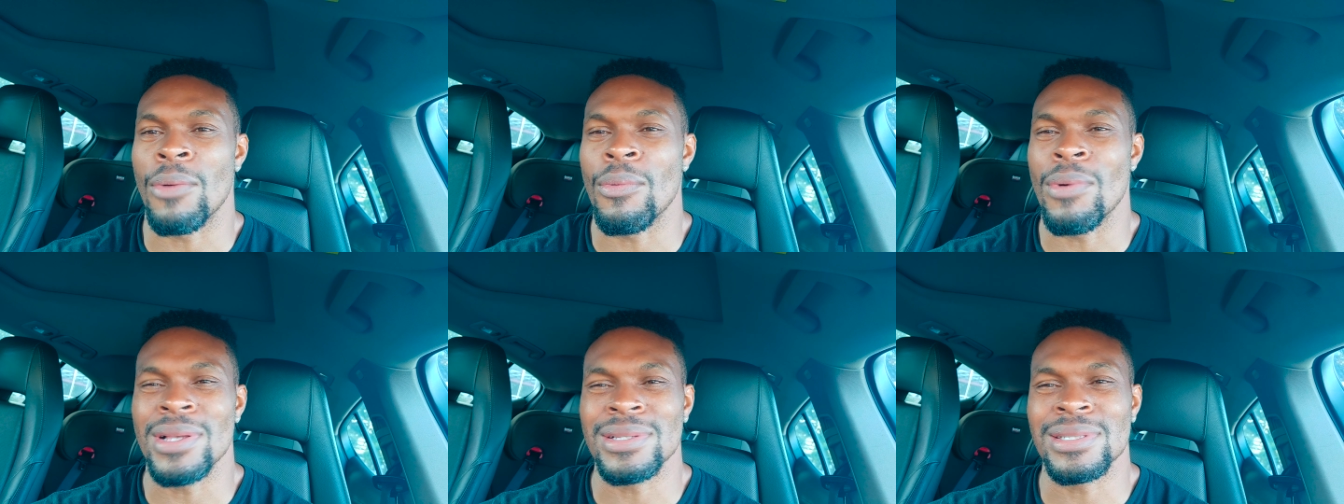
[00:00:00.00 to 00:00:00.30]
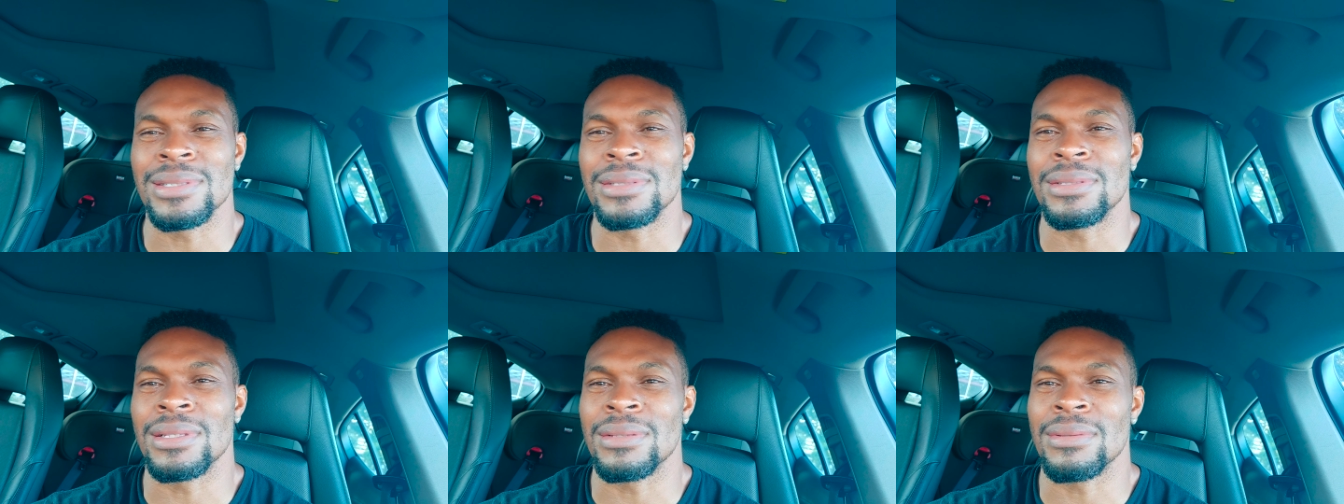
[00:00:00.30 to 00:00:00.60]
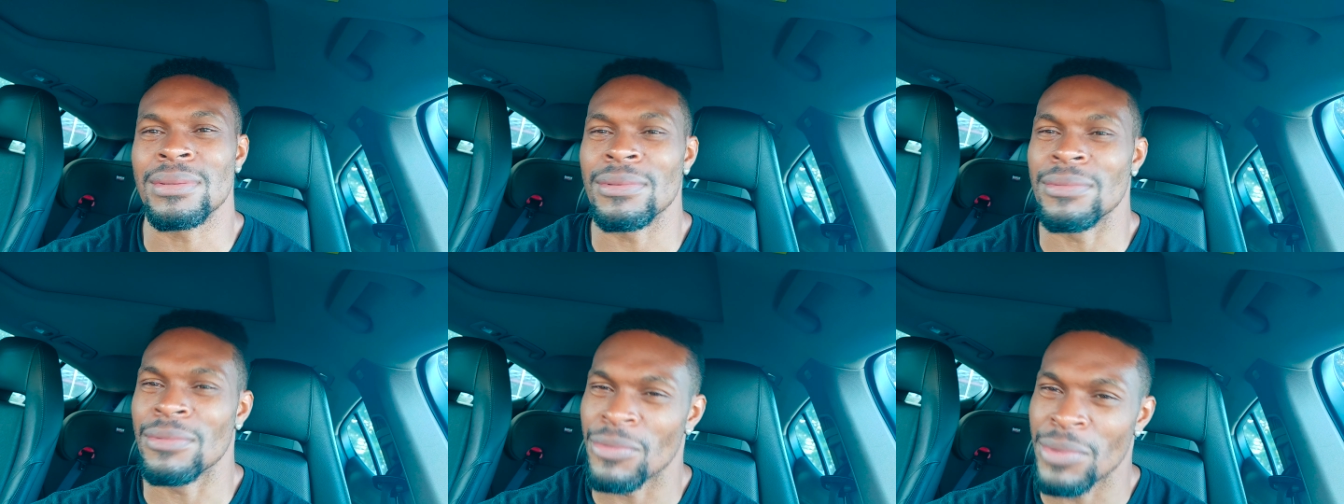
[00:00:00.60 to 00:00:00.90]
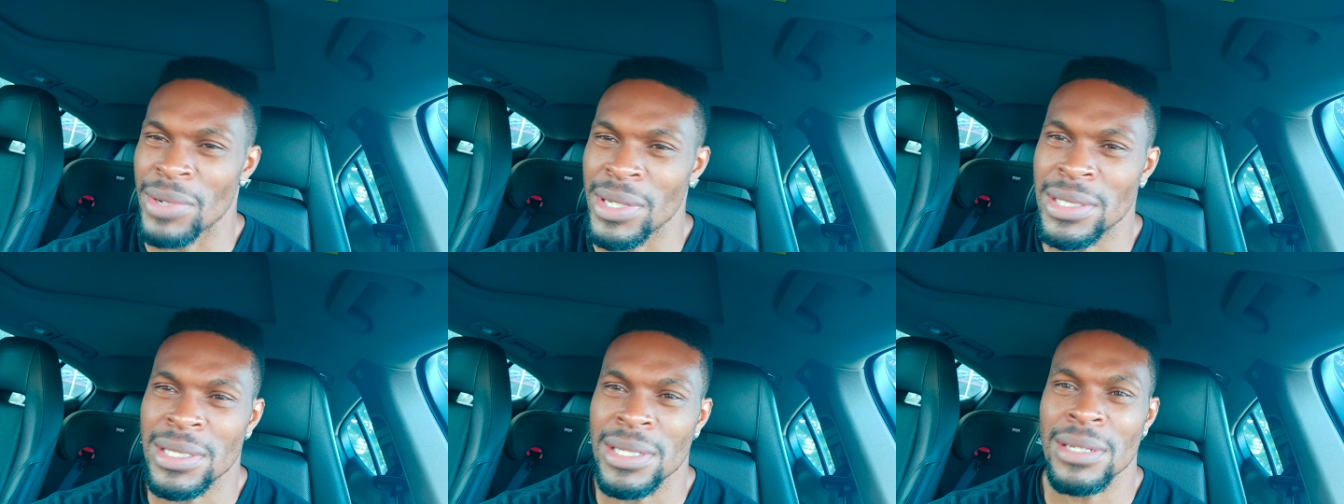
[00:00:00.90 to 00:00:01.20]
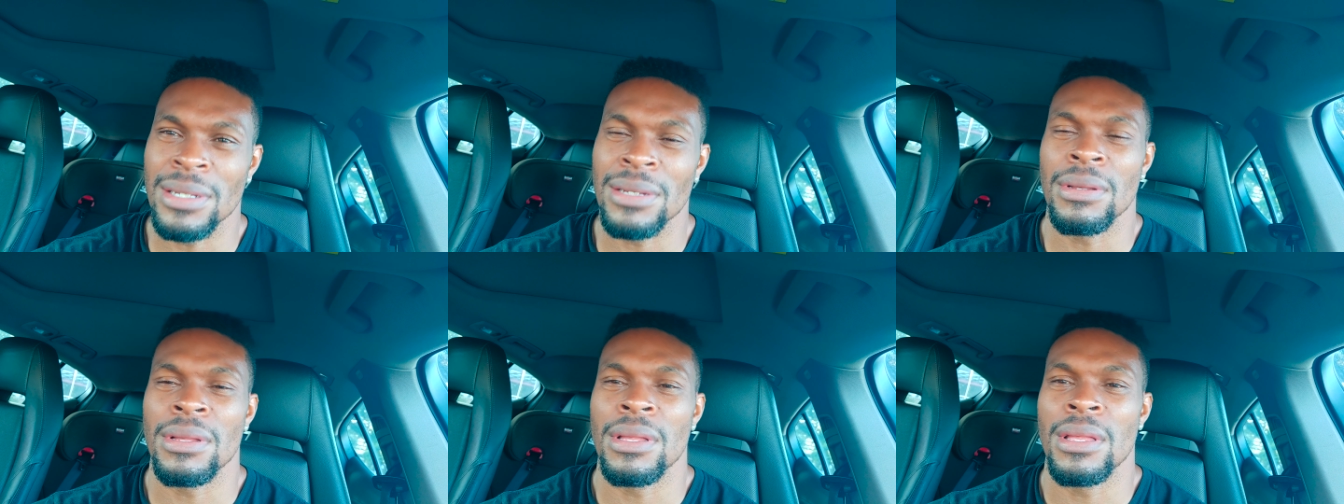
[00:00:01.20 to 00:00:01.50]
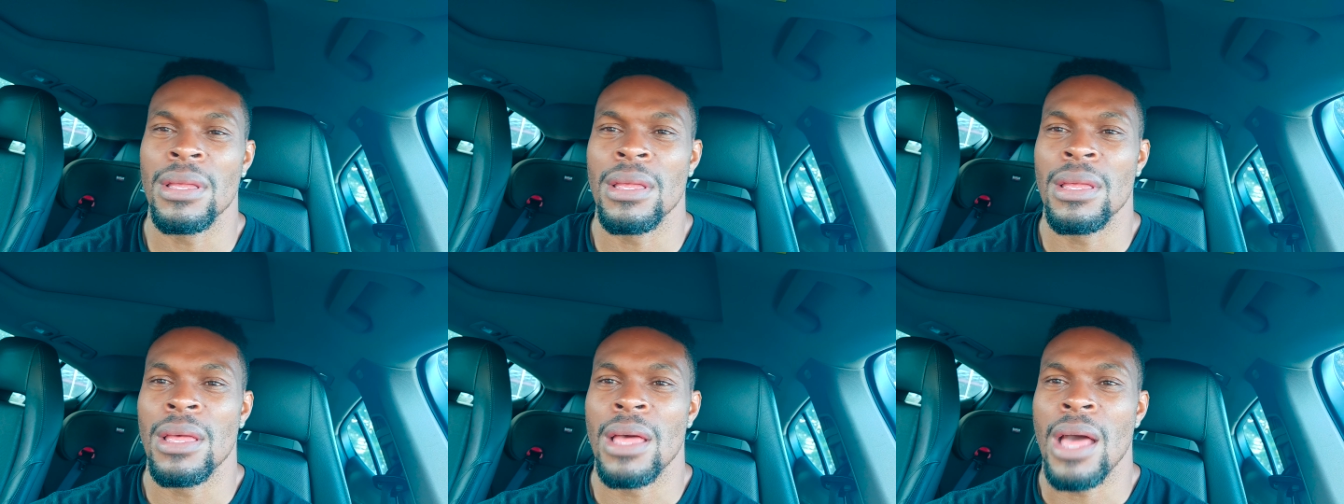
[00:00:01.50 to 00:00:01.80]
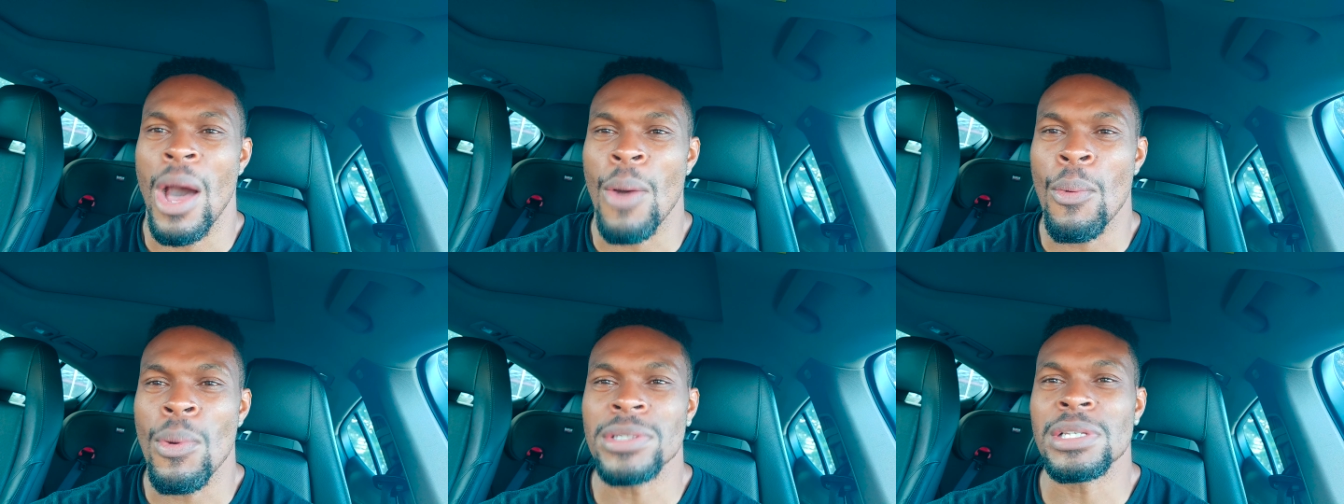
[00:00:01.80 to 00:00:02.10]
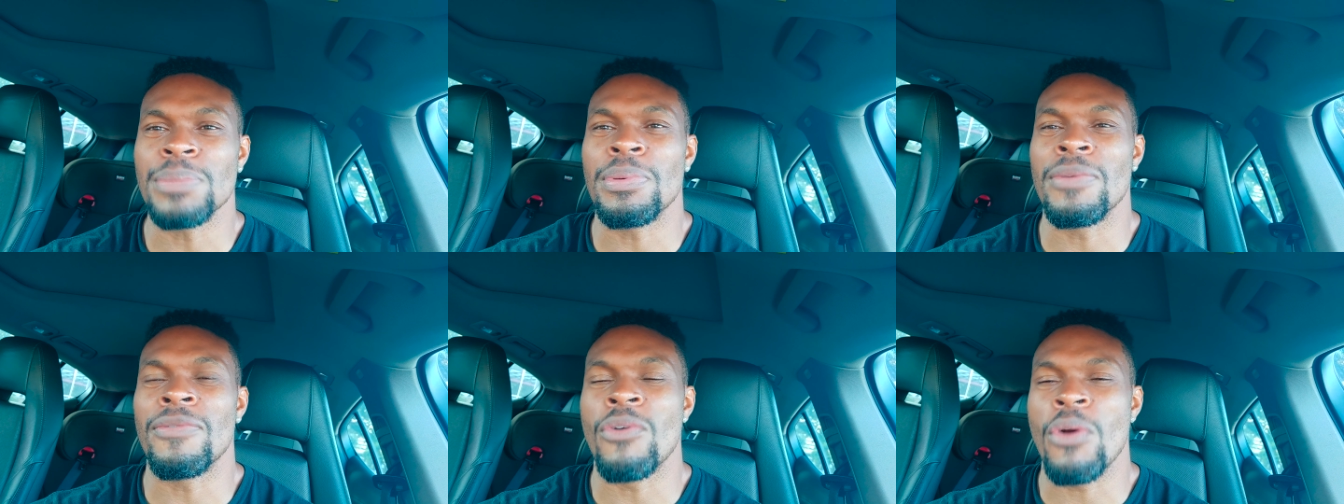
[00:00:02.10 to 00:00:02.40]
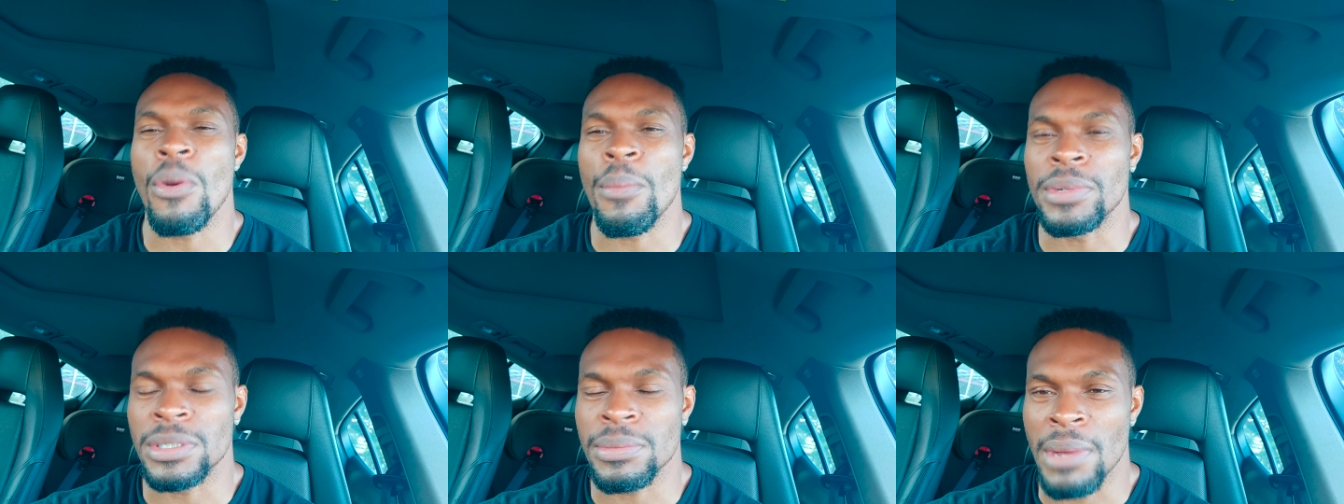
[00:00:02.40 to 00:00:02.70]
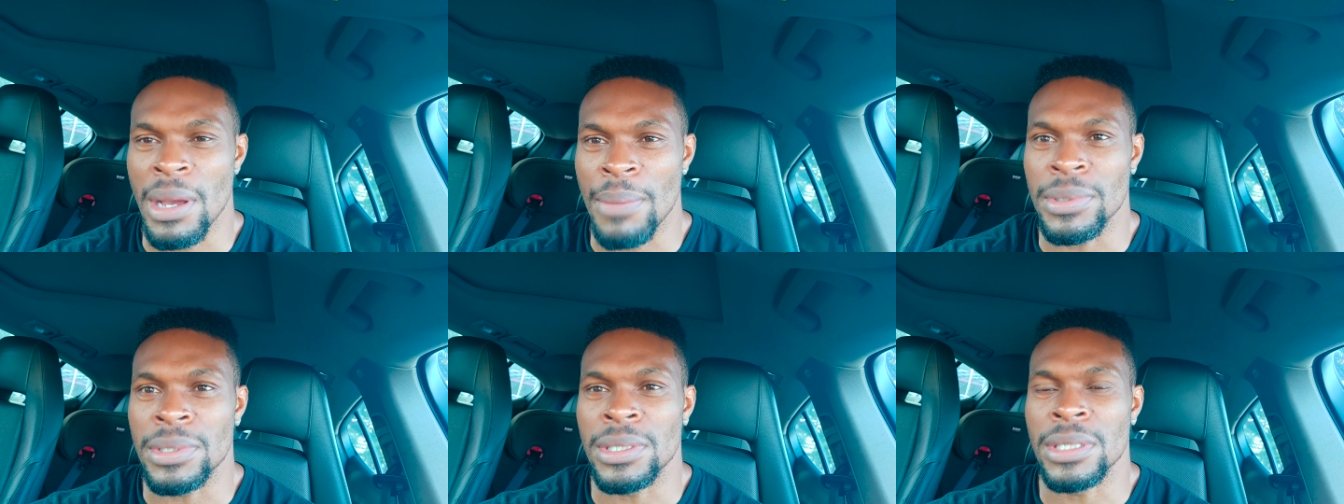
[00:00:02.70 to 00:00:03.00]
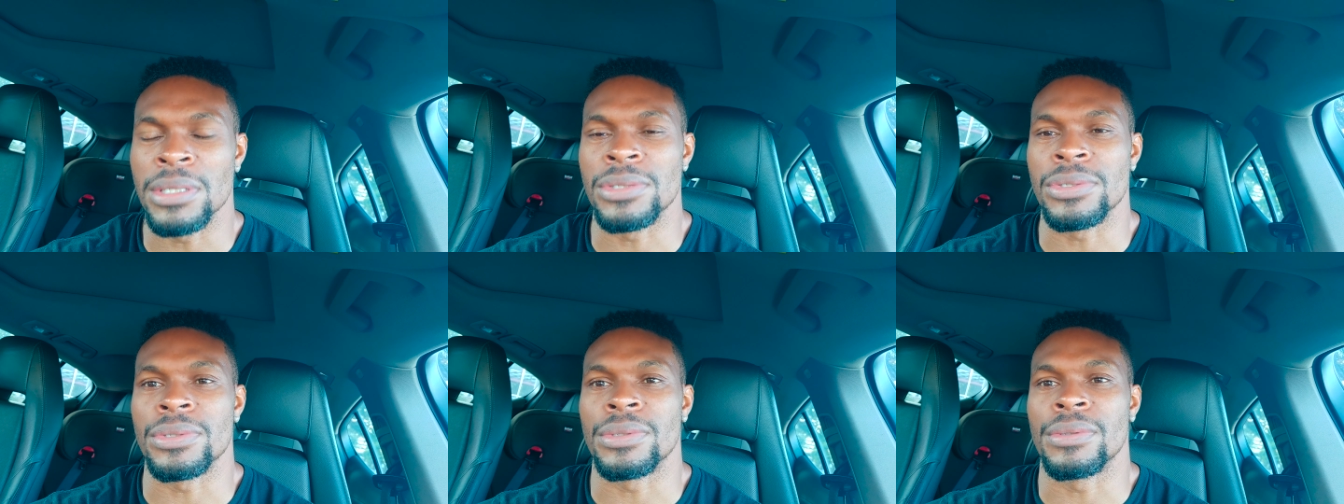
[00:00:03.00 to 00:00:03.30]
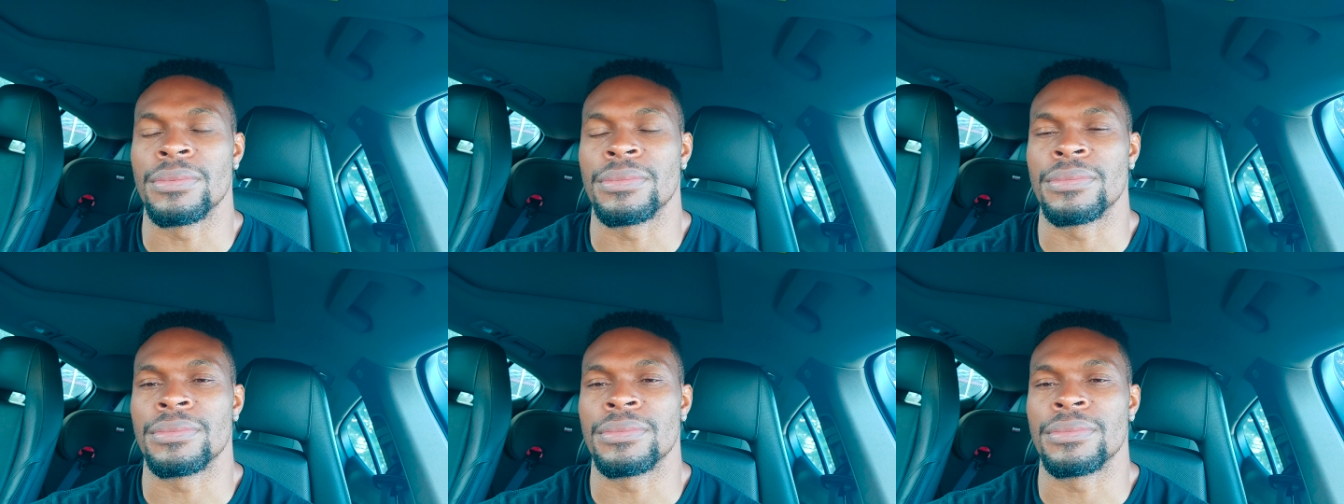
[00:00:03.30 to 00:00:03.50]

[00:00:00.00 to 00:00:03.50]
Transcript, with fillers: I wasn't reaching, I wasn't performing to my potential.